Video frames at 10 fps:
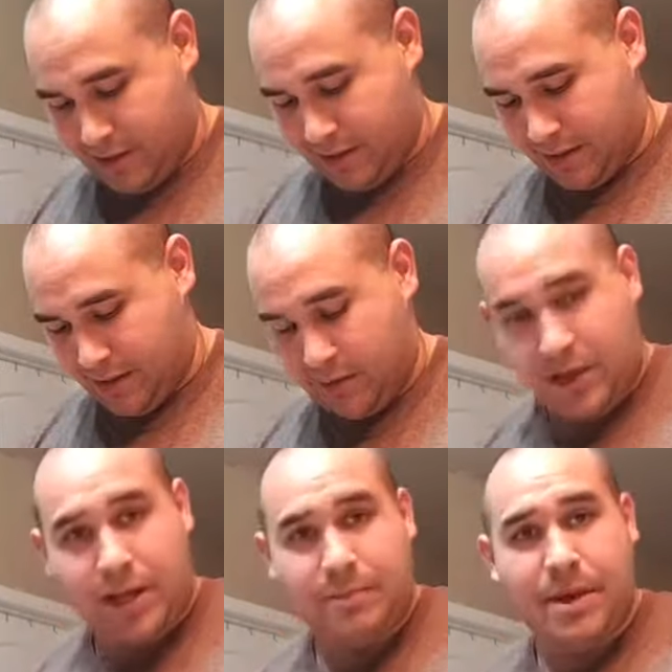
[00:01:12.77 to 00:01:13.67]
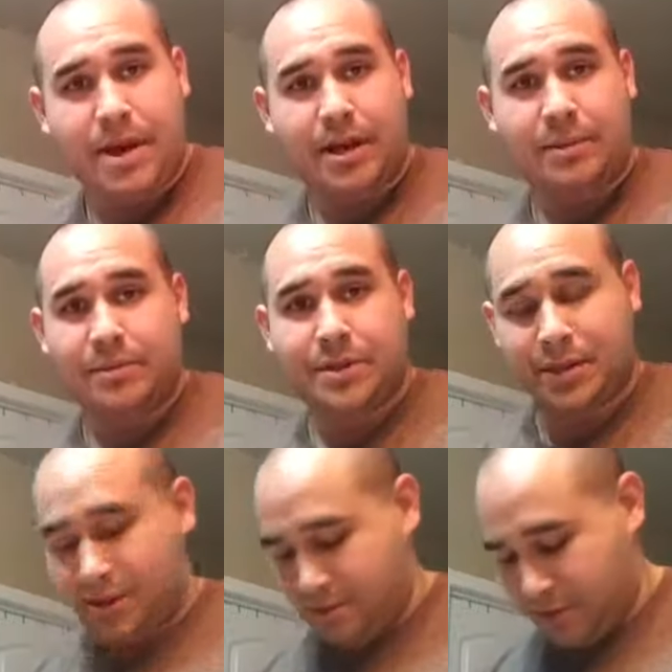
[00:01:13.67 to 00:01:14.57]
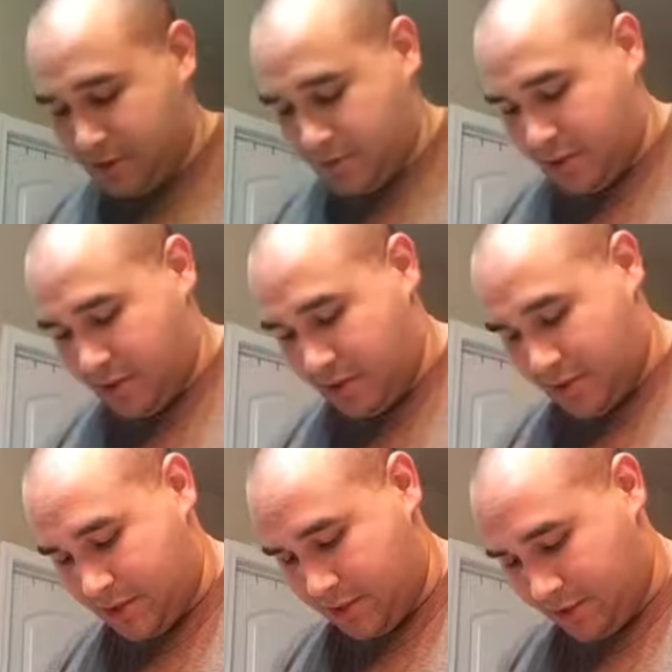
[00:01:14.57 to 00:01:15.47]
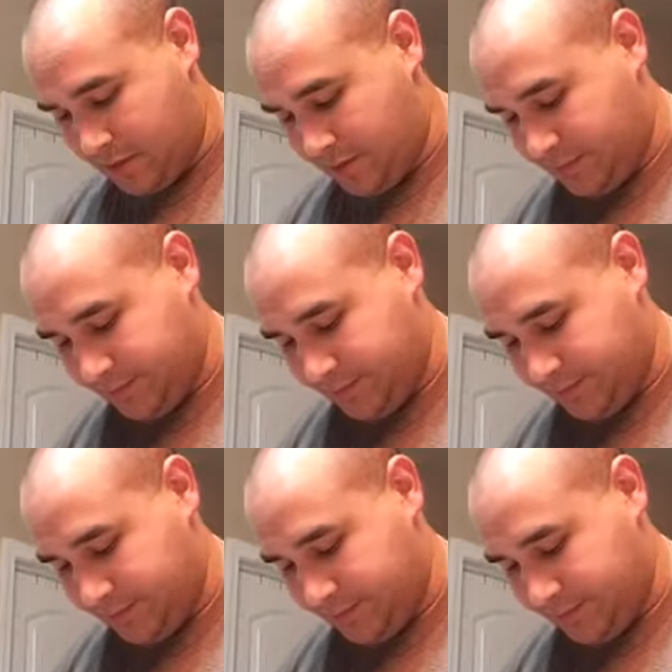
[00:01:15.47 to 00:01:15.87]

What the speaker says: And hell, while I'm at it, I'm cleaning a bunch of my other guns too.